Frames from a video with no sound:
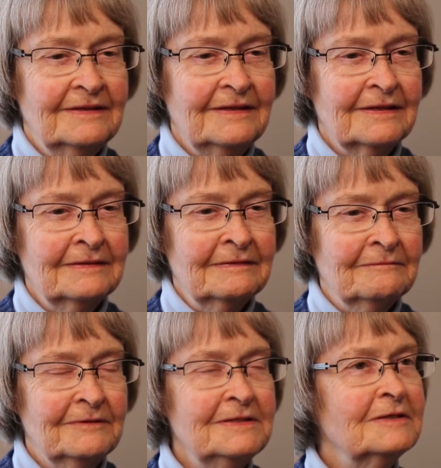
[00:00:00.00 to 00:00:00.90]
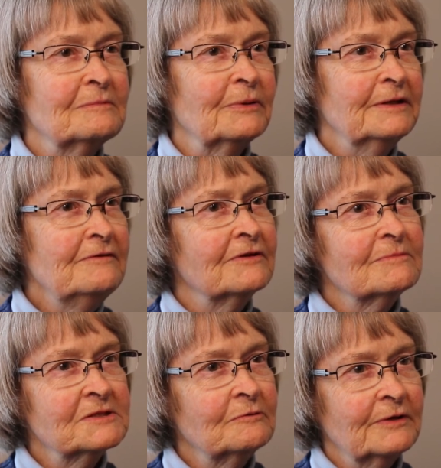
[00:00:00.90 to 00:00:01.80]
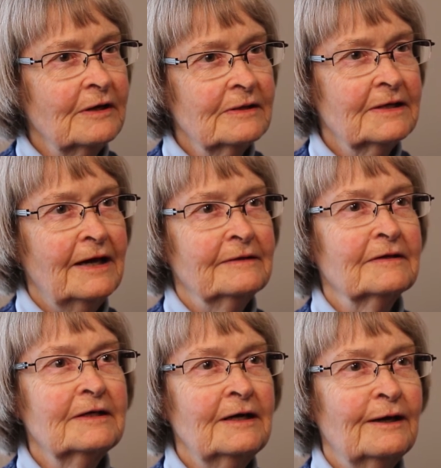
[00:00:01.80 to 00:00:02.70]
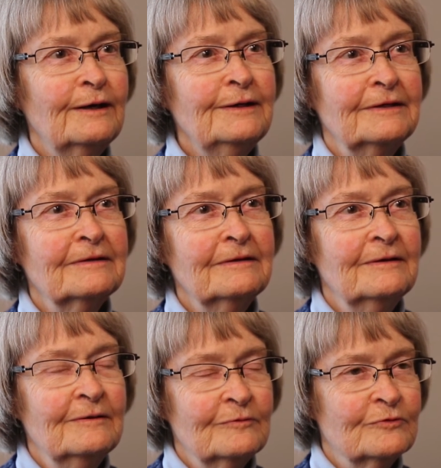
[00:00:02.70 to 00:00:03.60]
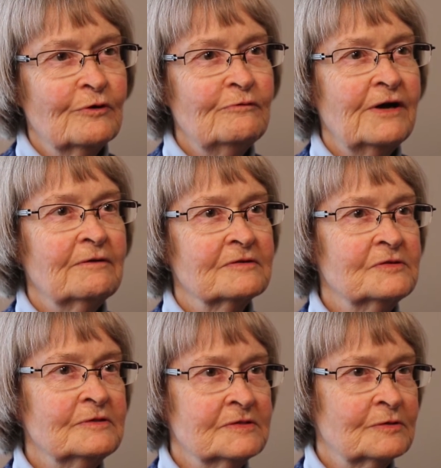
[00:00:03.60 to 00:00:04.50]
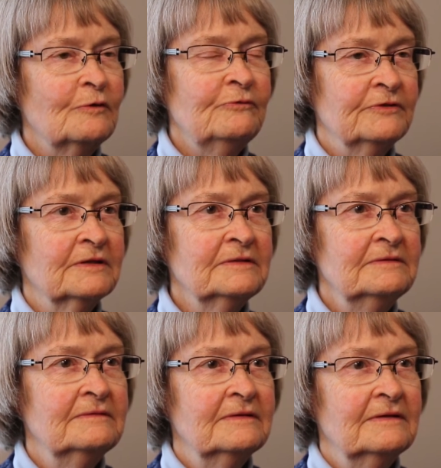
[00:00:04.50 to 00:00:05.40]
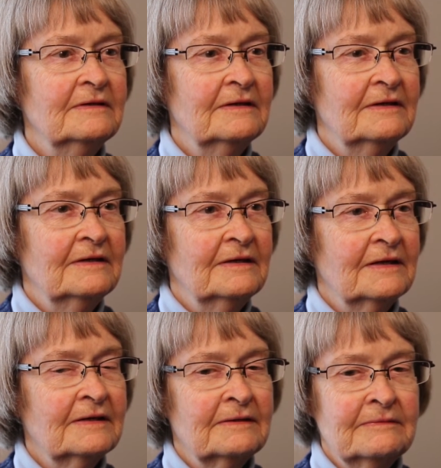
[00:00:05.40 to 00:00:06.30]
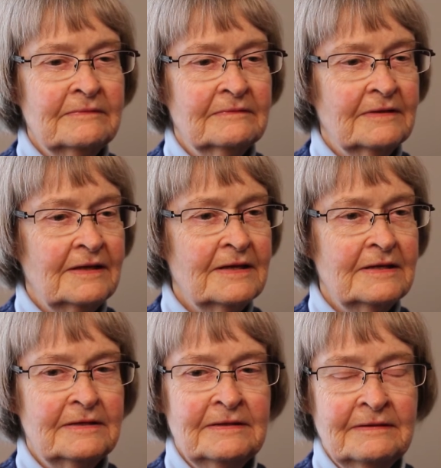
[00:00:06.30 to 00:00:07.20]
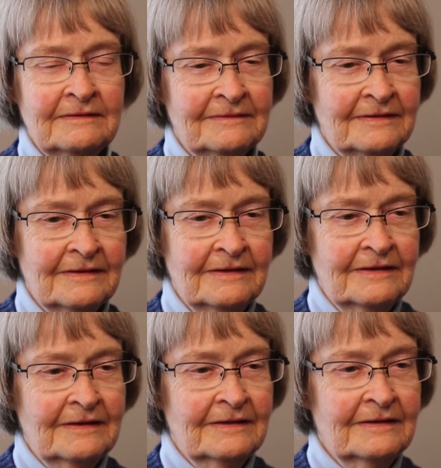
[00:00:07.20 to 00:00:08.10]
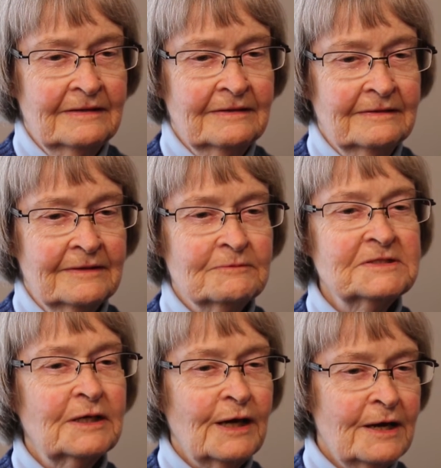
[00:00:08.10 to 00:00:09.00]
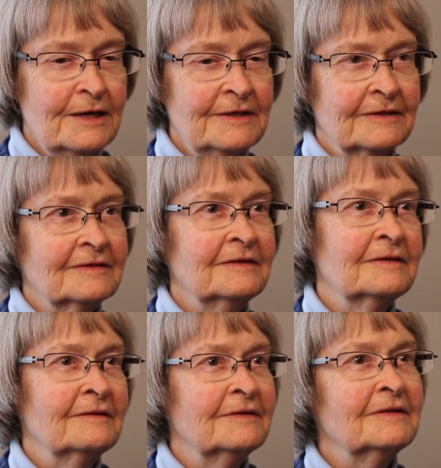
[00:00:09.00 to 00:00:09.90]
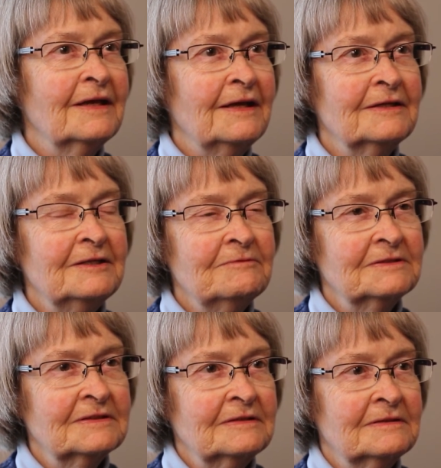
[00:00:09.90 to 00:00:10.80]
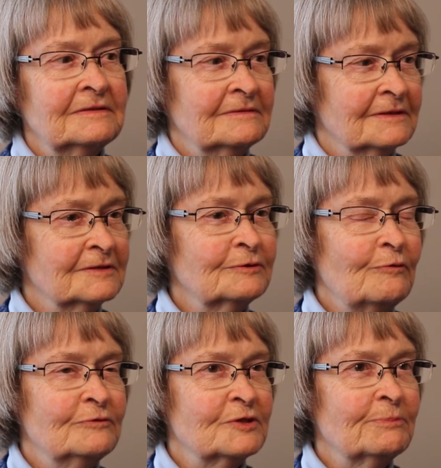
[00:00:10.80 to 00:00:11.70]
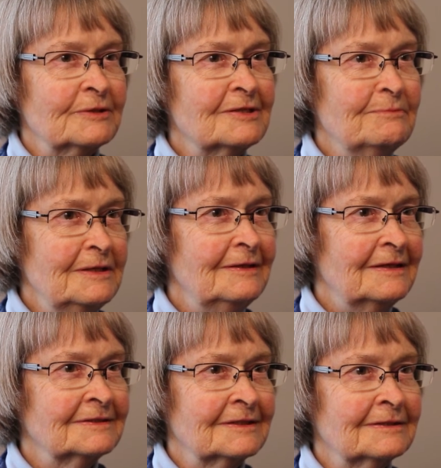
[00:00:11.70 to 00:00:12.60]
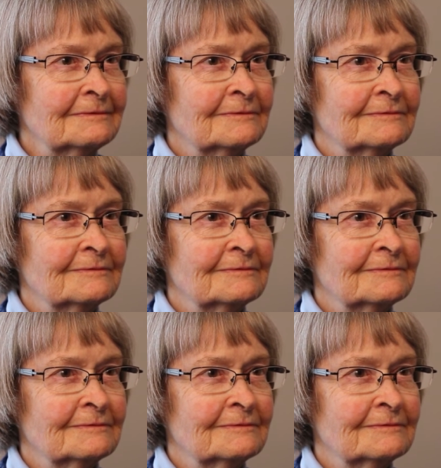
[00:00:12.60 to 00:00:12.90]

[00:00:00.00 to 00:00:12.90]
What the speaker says: And we didn't believe him, so we all got in the car and drove out to Schofield. And there was a guard at the gate. He was a soldier, but to me, as a